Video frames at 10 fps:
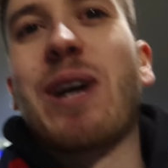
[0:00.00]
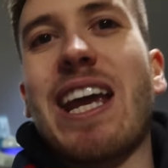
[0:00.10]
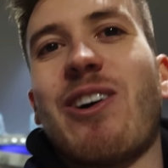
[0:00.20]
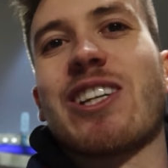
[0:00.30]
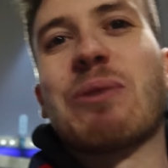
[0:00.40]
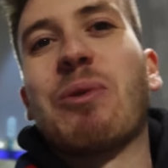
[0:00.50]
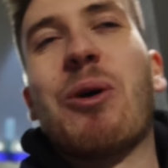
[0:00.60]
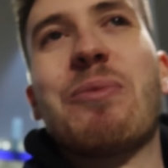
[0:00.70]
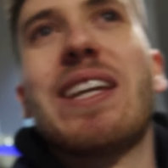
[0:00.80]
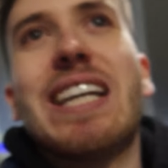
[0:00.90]
We'll get nice and
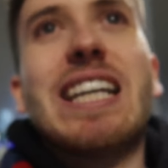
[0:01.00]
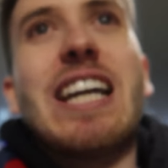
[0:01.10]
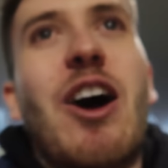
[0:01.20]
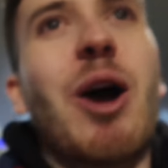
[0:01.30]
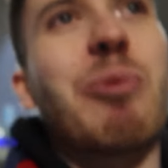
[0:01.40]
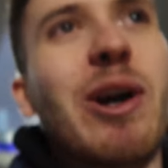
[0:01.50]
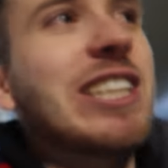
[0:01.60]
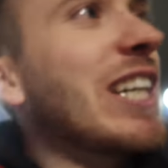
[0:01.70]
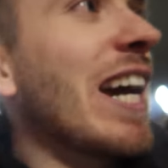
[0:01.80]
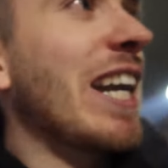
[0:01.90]
warm. I
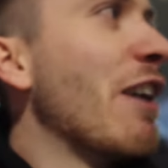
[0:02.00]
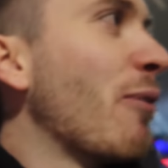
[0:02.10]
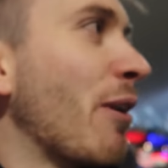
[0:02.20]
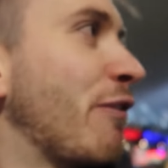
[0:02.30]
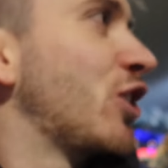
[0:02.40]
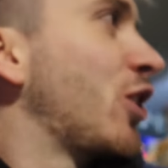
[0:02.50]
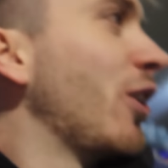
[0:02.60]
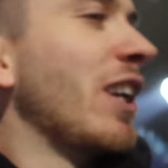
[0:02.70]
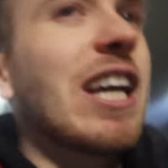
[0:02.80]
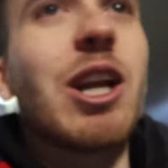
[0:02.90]
appreciate everyone for
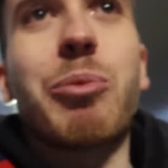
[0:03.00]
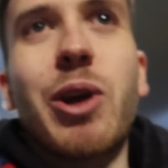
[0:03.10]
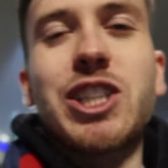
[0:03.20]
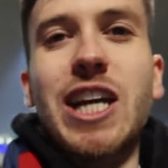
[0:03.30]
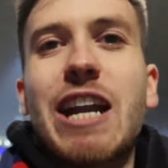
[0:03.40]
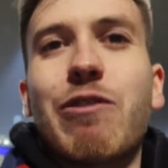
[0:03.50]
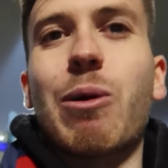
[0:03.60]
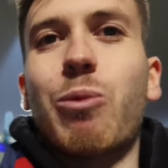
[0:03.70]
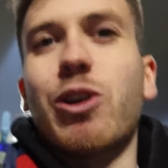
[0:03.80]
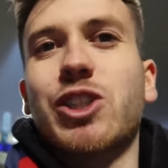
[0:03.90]
tuning in. I appreciate
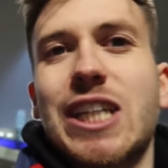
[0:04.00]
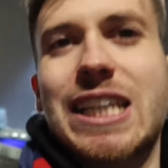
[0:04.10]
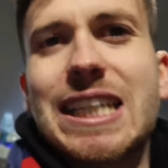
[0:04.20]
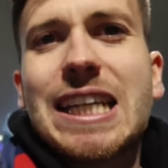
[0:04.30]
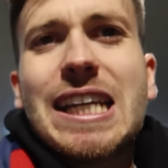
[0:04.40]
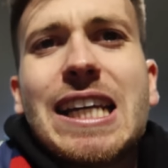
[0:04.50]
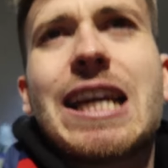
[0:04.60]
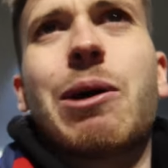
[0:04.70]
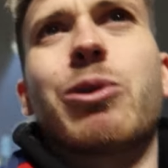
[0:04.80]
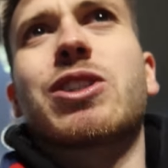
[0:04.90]
everyone watching.
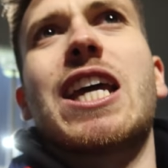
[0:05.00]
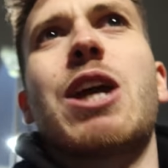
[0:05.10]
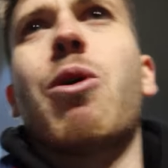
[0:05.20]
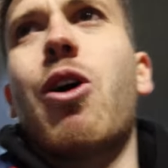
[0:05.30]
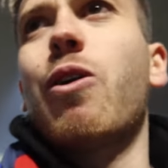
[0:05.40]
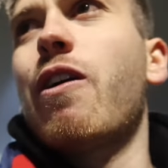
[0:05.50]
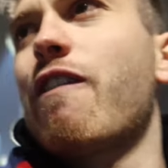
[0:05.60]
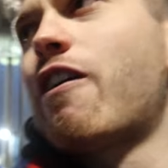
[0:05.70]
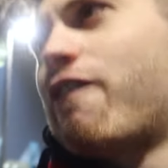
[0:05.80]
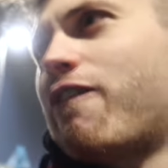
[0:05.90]
And we'll see you all
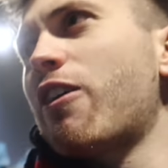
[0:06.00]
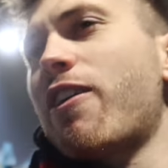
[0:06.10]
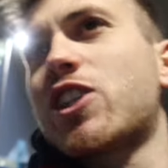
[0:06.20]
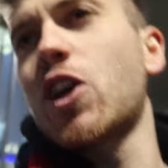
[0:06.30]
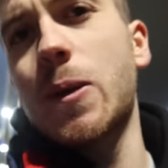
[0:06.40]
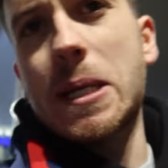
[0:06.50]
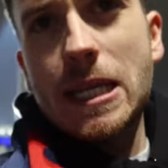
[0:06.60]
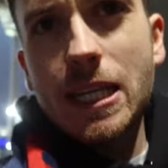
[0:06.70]
very, very soon.